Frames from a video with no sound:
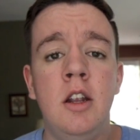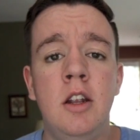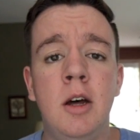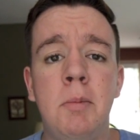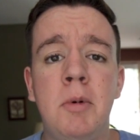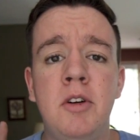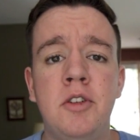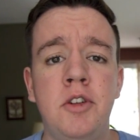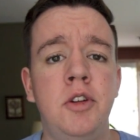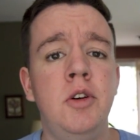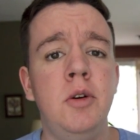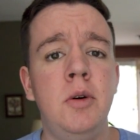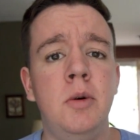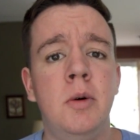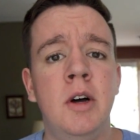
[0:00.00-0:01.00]
Number
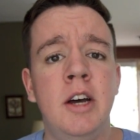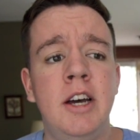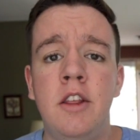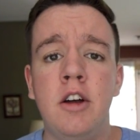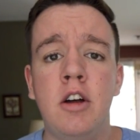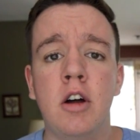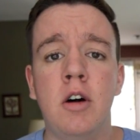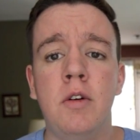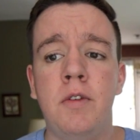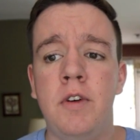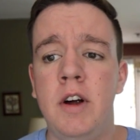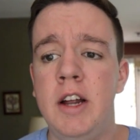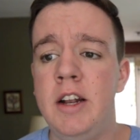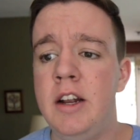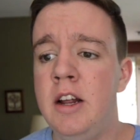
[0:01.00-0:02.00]
two, the
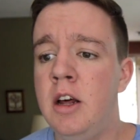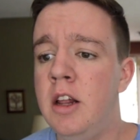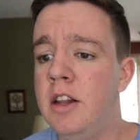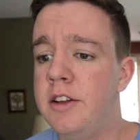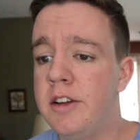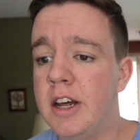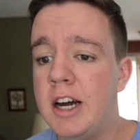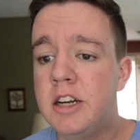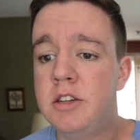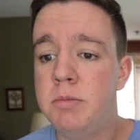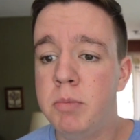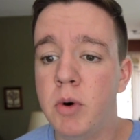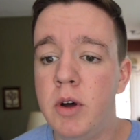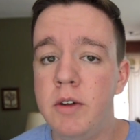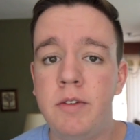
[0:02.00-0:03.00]
girlfriend slash
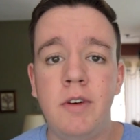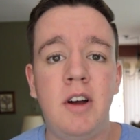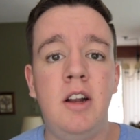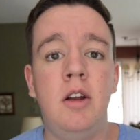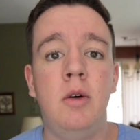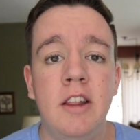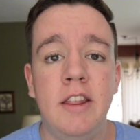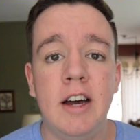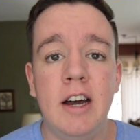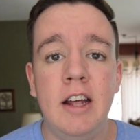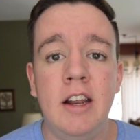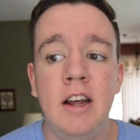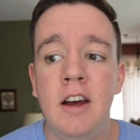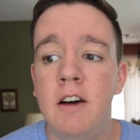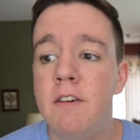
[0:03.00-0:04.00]
boyfriend
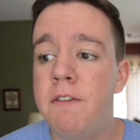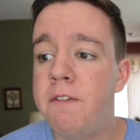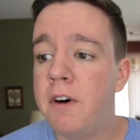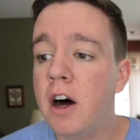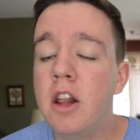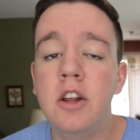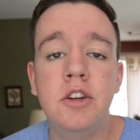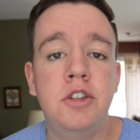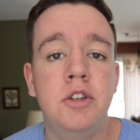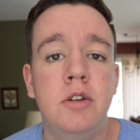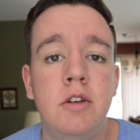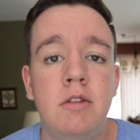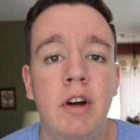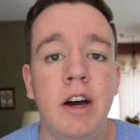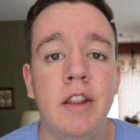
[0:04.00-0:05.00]
that follows you
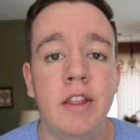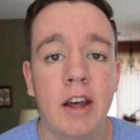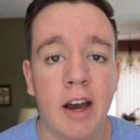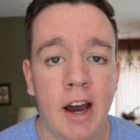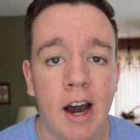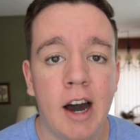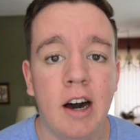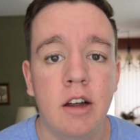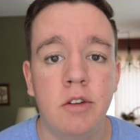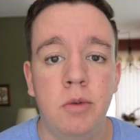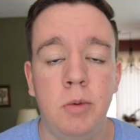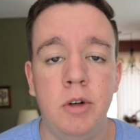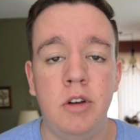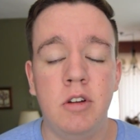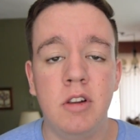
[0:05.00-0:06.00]
around the house
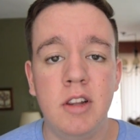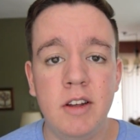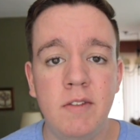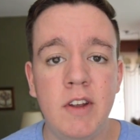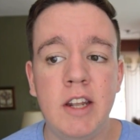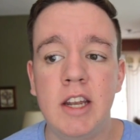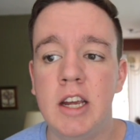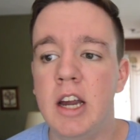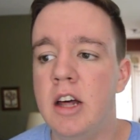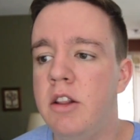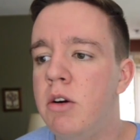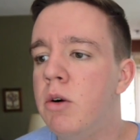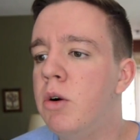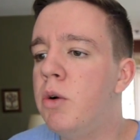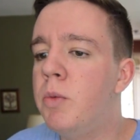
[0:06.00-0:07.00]
when you're living
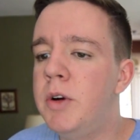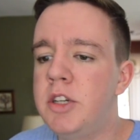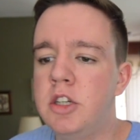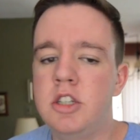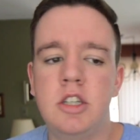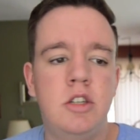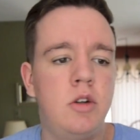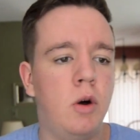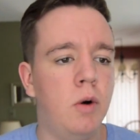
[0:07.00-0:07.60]
together or when you're just